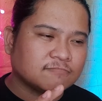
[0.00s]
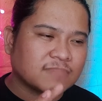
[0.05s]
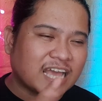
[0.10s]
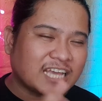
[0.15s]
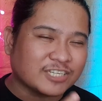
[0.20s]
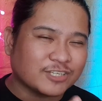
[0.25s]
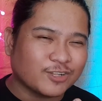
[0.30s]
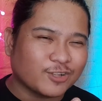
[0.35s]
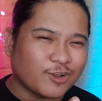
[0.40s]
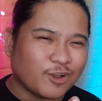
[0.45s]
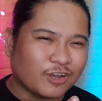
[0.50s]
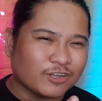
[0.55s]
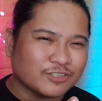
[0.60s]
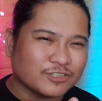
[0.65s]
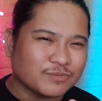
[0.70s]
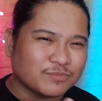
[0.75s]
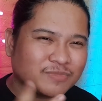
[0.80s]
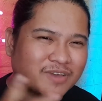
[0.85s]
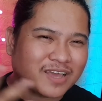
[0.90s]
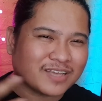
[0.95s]
national
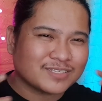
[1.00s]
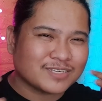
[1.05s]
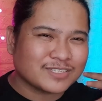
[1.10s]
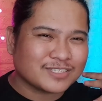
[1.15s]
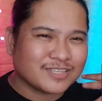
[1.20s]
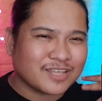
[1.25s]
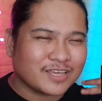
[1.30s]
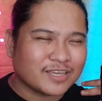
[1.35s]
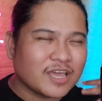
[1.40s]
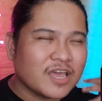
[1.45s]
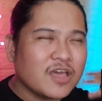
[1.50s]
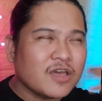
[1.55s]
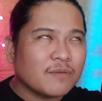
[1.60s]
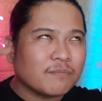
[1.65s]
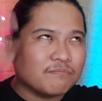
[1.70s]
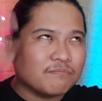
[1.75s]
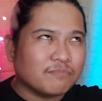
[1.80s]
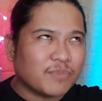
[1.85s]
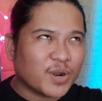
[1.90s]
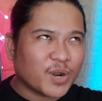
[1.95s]
costume, guys, is like
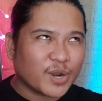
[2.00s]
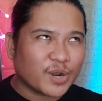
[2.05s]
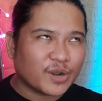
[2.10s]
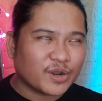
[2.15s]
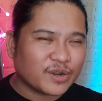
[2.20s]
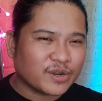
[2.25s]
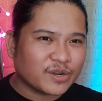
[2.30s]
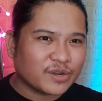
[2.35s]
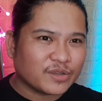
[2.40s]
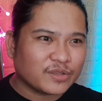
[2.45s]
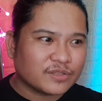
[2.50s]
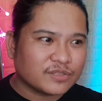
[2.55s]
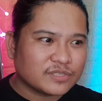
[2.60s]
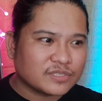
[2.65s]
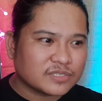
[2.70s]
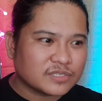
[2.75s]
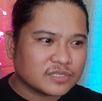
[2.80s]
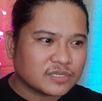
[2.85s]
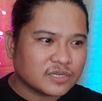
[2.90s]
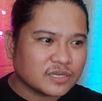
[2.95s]

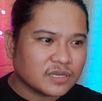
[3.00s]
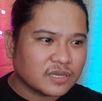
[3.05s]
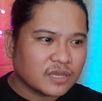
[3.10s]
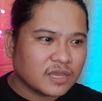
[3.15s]
birds